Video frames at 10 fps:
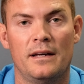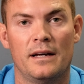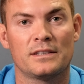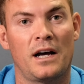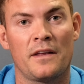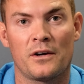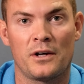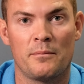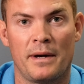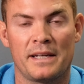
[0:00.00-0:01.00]
It's either going
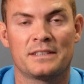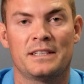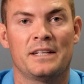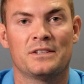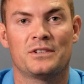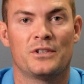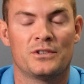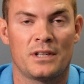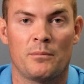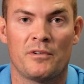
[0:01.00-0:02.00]
to make sense to
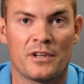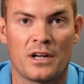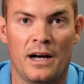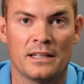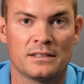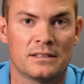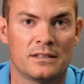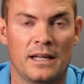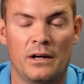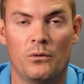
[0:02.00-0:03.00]
some of you guys
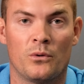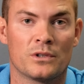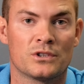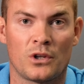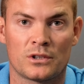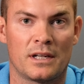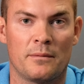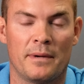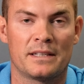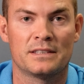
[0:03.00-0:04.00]
or it's not going to
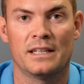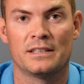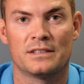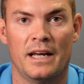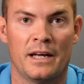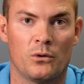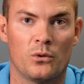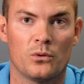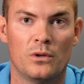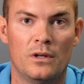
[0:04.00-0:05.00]
make sense at all.